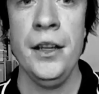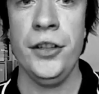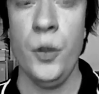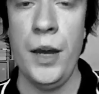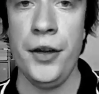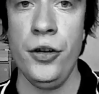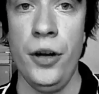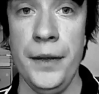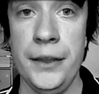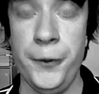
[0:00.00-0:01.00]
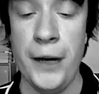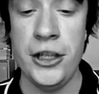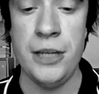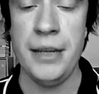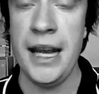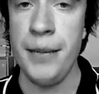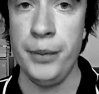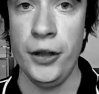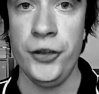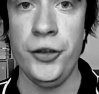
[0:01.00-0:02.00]
So whether or not this friendship can
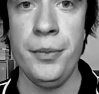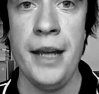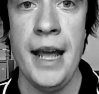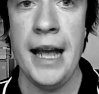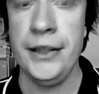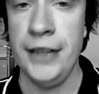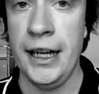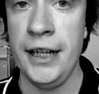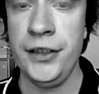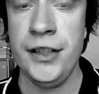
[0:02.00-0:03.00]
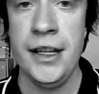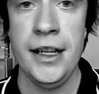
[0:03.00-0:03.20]
blossom and last